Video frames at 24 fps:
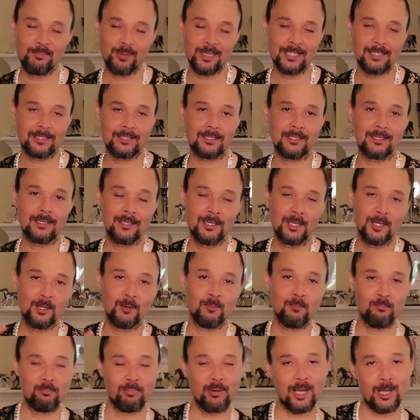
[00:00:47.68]
Bizzy
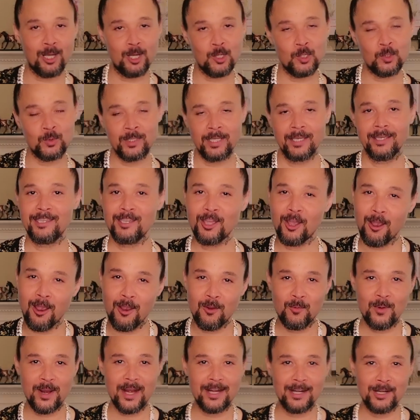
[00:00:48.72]
Bone.
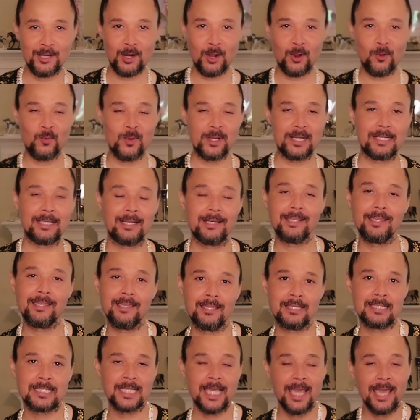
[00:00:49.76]
Y'all already know what it
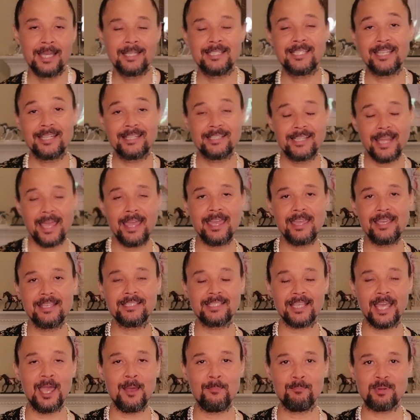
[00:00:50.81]
is.
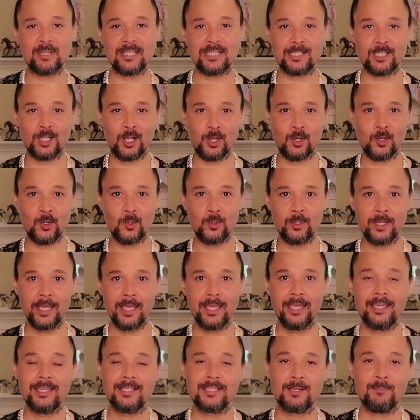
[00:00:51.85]
Today's episode
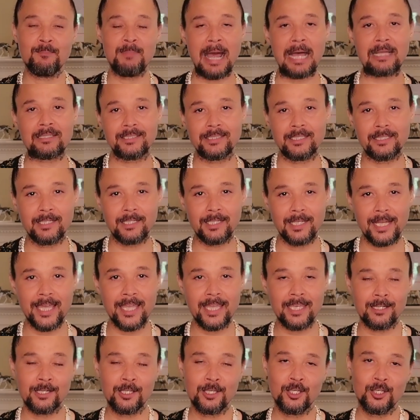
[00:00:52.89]
is about the
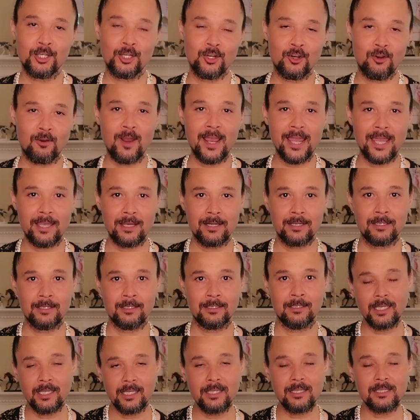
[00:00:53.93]
late, great
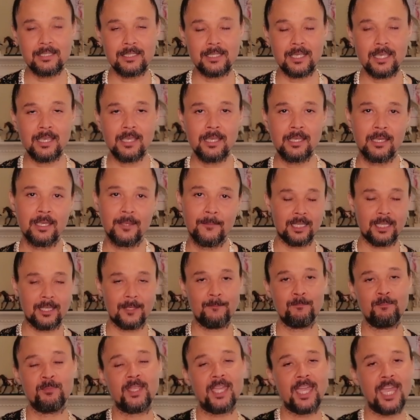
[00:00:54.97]

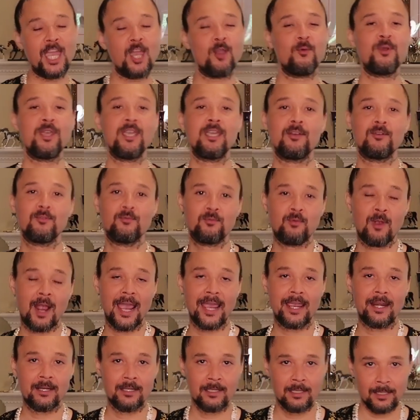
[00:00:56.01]
Eazy-E, Eric
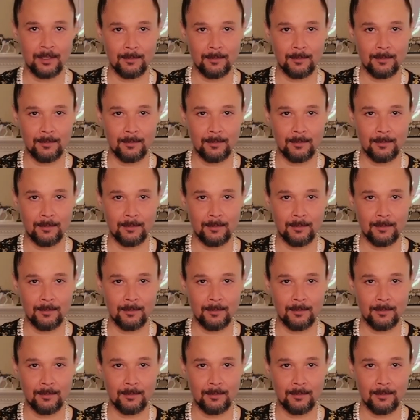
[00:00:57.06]
Wright,